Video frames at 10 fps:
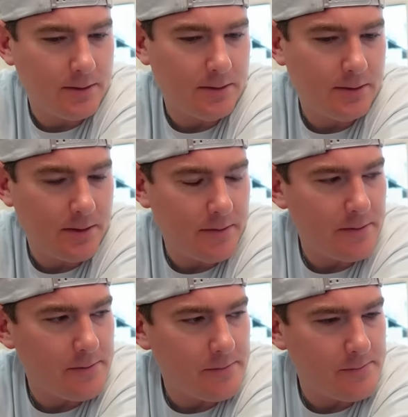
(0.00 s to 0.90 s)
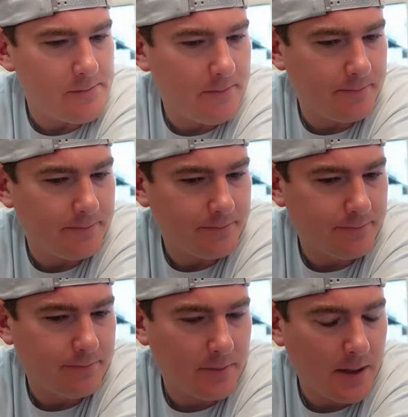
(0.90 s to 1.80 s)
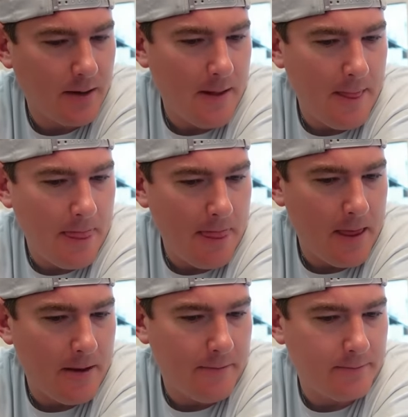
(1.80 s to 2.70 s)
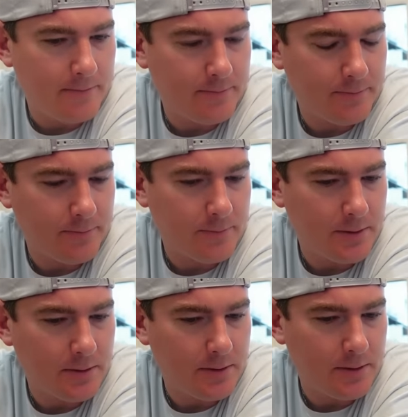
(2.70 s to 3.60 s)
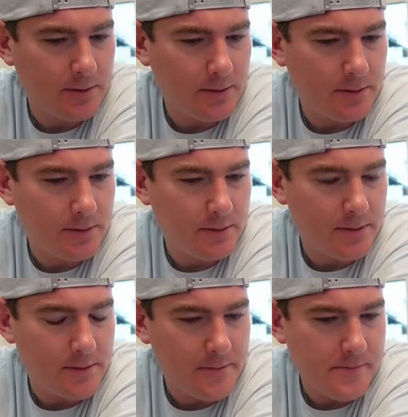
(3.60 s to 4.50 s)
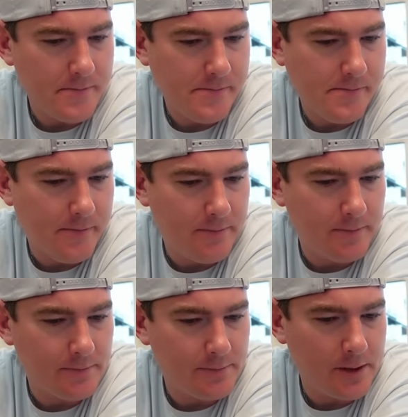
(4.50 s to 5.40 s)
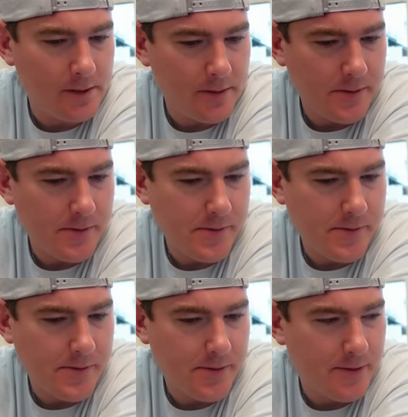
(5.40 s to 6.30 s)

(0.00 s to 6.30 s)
The person shown says nothing.